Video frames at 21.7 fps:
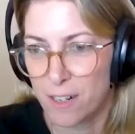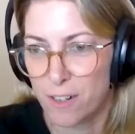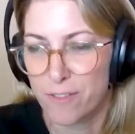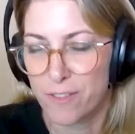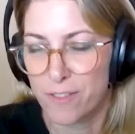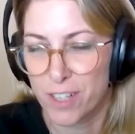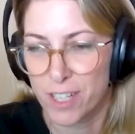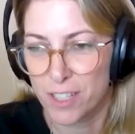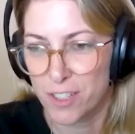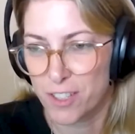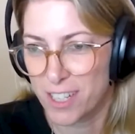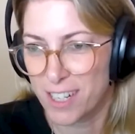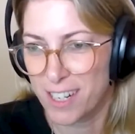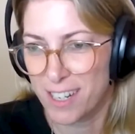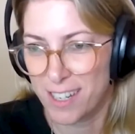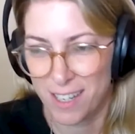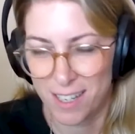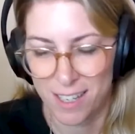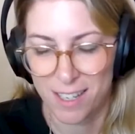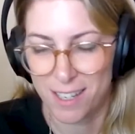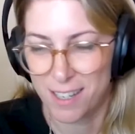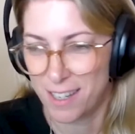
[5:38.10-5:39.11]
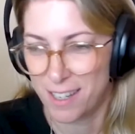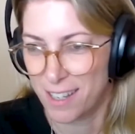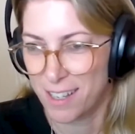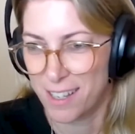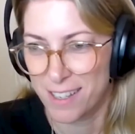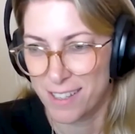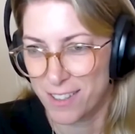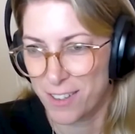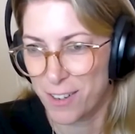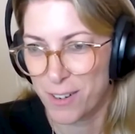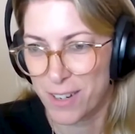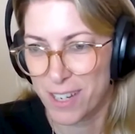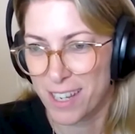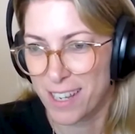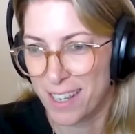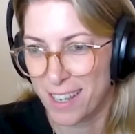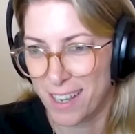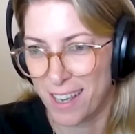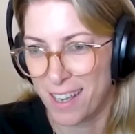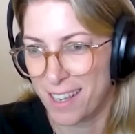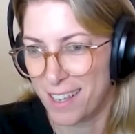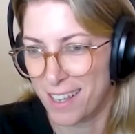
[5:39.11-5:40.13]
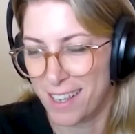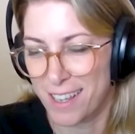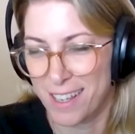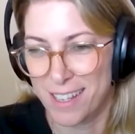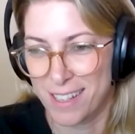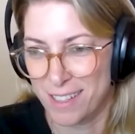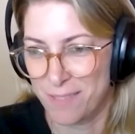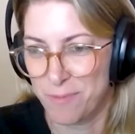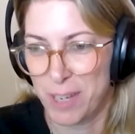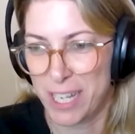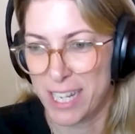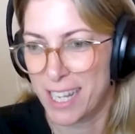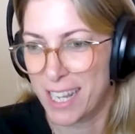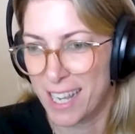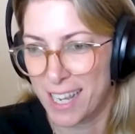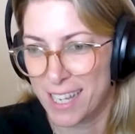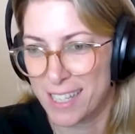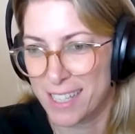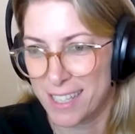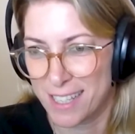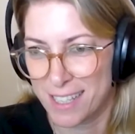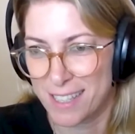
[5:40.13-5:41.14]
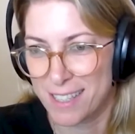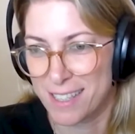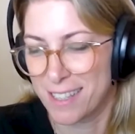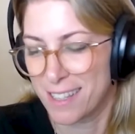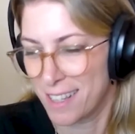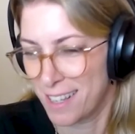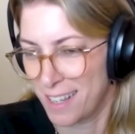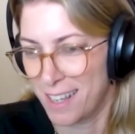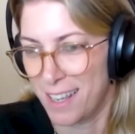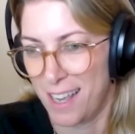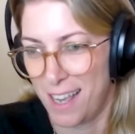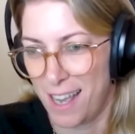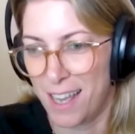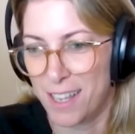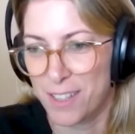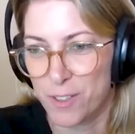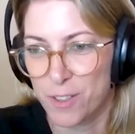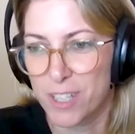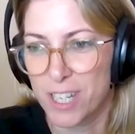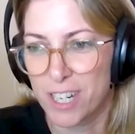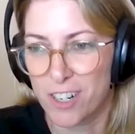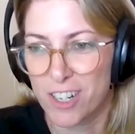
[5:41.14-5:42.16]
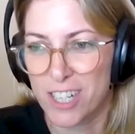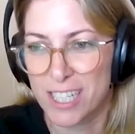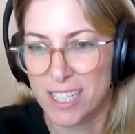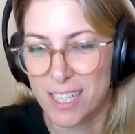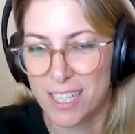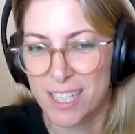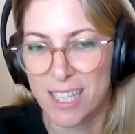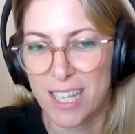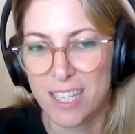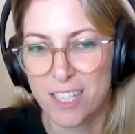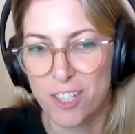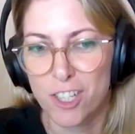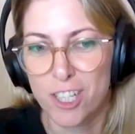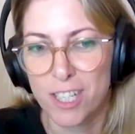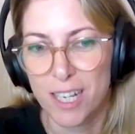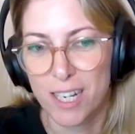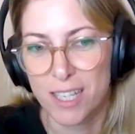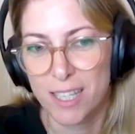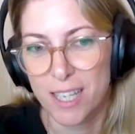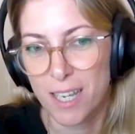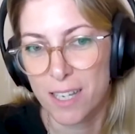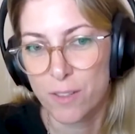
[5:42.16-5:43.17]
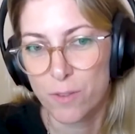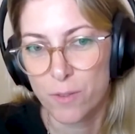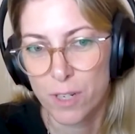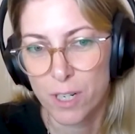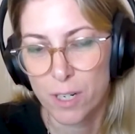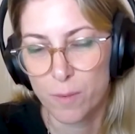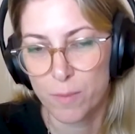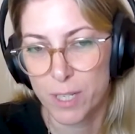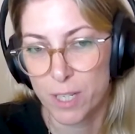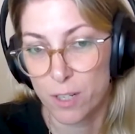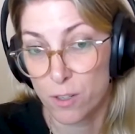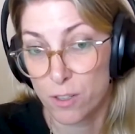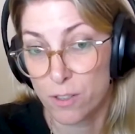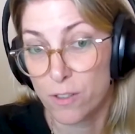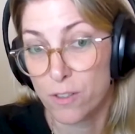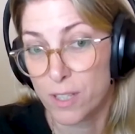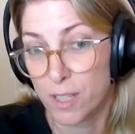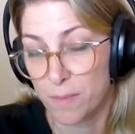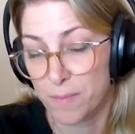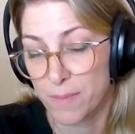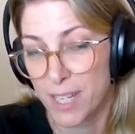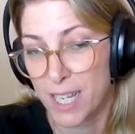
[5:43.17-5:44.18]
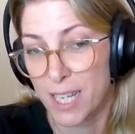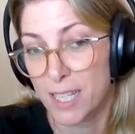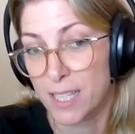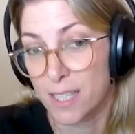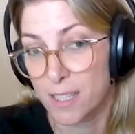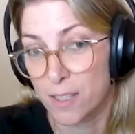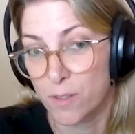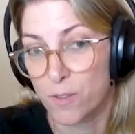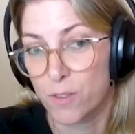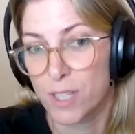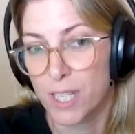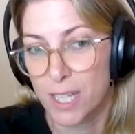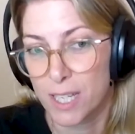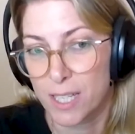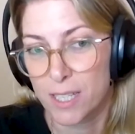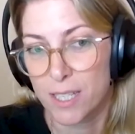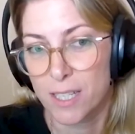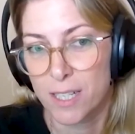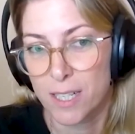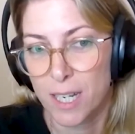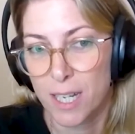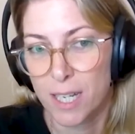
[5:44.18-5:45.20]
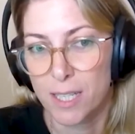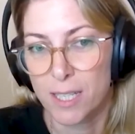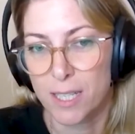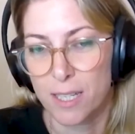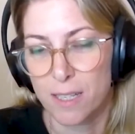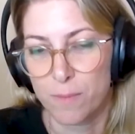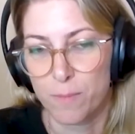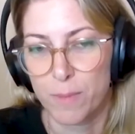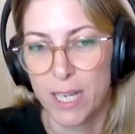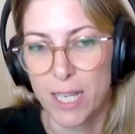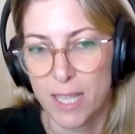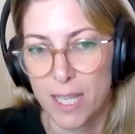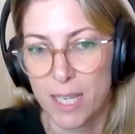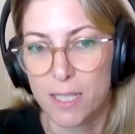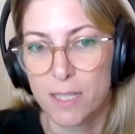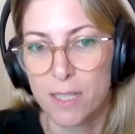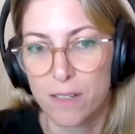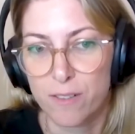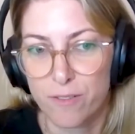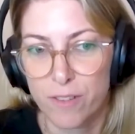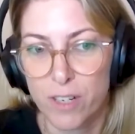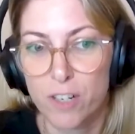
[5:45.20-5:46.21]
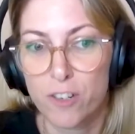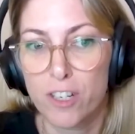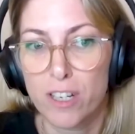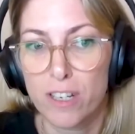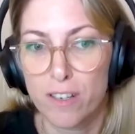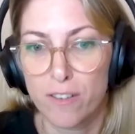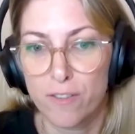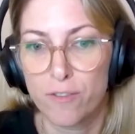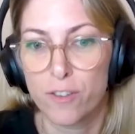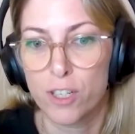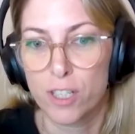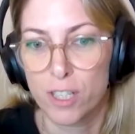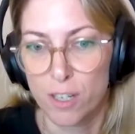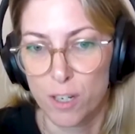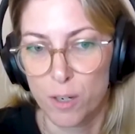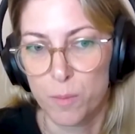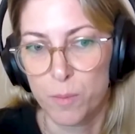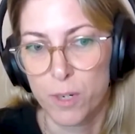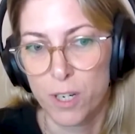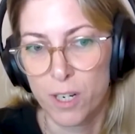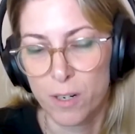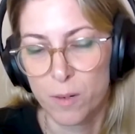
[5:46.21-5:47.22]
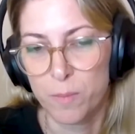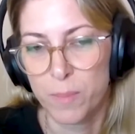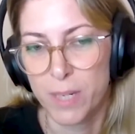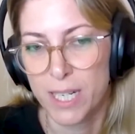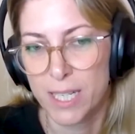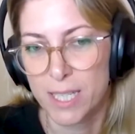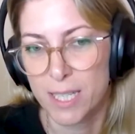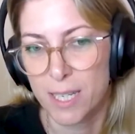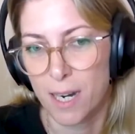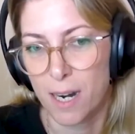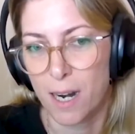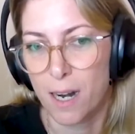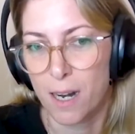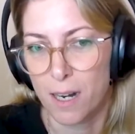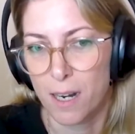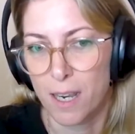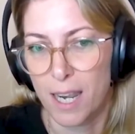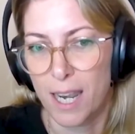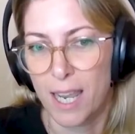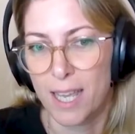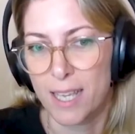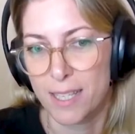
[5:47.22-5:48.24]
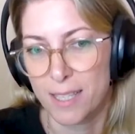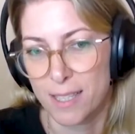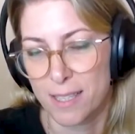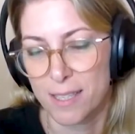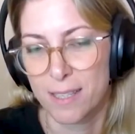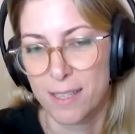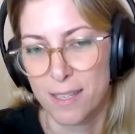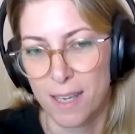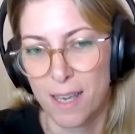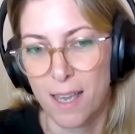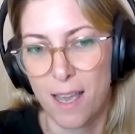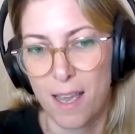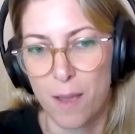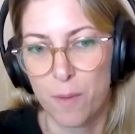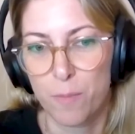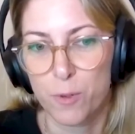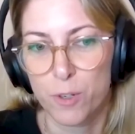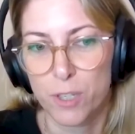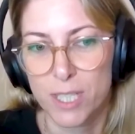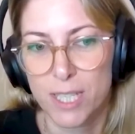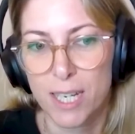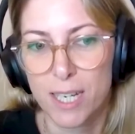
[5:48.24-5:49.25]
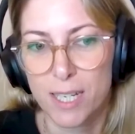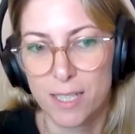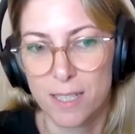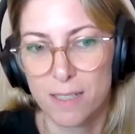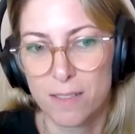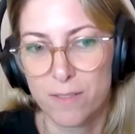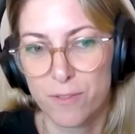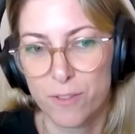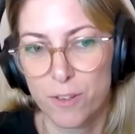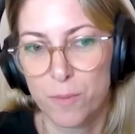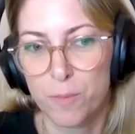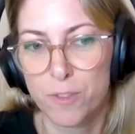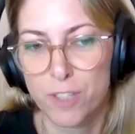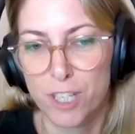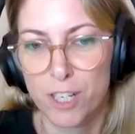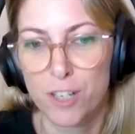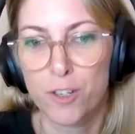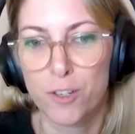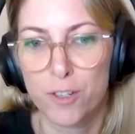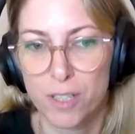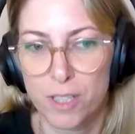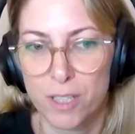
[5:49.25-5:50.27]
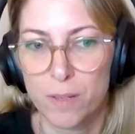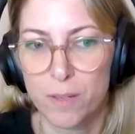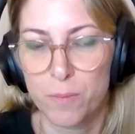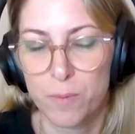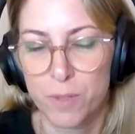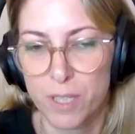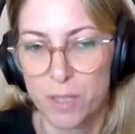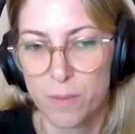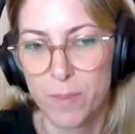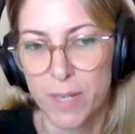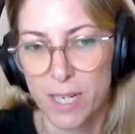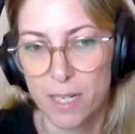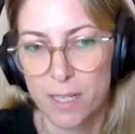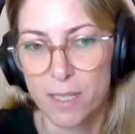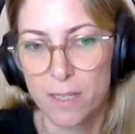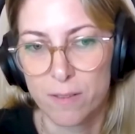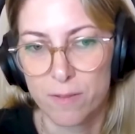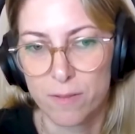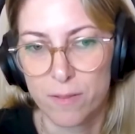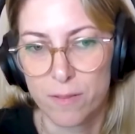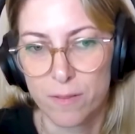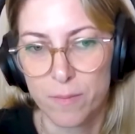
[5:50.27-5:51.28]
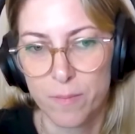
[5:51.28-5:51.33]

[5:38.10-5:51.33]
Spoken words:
are eventually talking, in many cases, to the organizational network, but also some cases to the internet, and by that are very vulnerable, but are less protected from security perspective.